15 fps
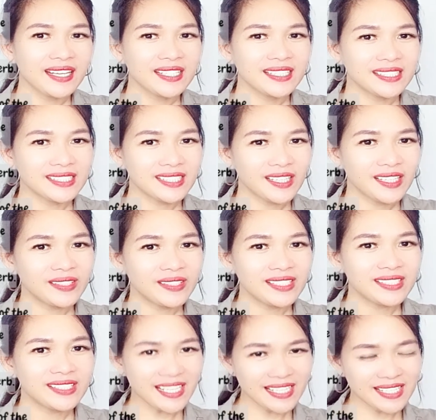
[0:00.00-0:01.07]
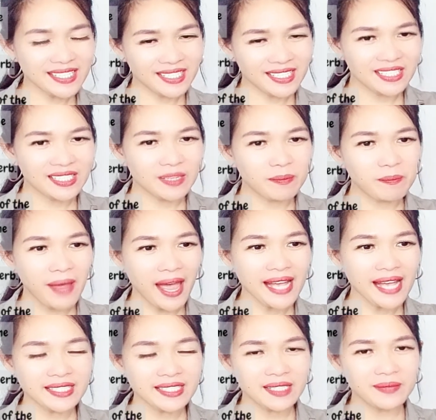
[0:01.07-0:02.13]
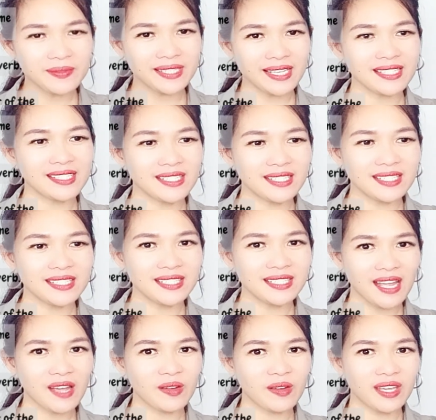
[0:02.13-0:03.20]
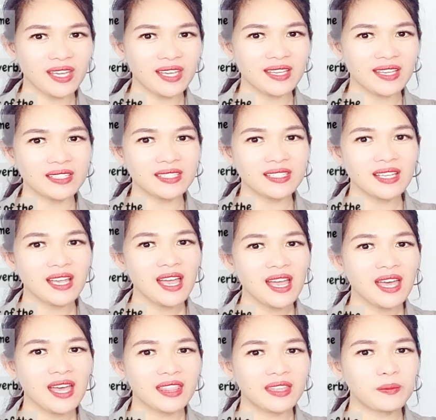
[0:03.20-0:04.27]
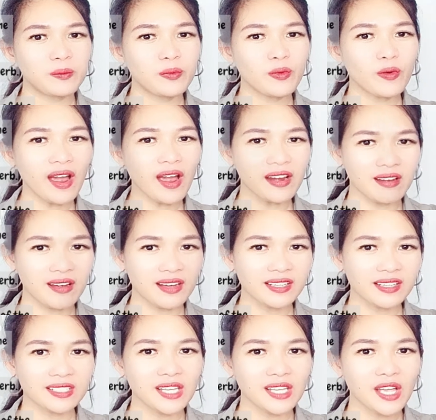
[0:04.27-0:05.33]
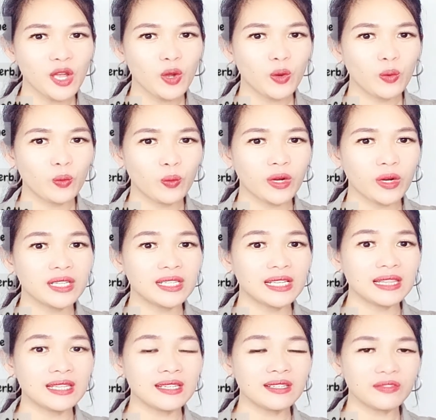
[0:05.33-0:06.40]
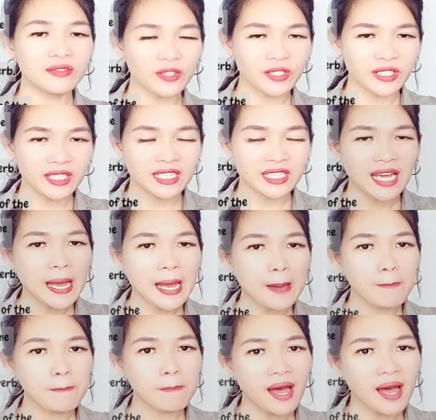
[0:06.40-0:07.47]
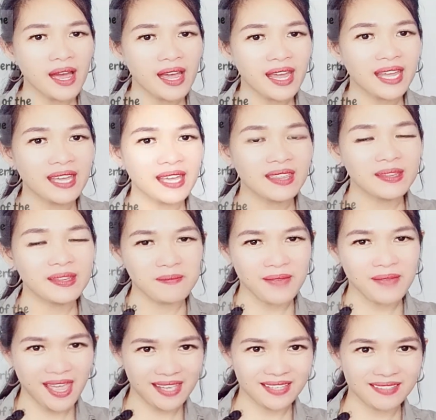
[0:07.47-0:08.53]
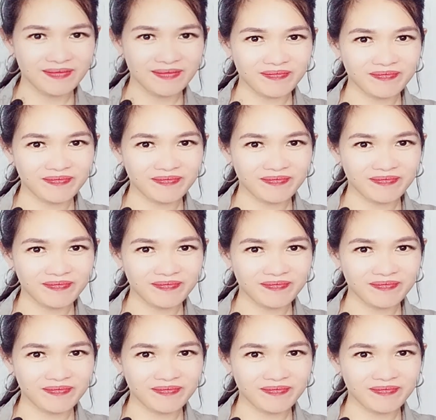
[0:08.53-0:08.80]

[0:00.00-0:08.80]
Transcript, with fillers: So the sentence, the passive sentence now is the products were delivered by the man.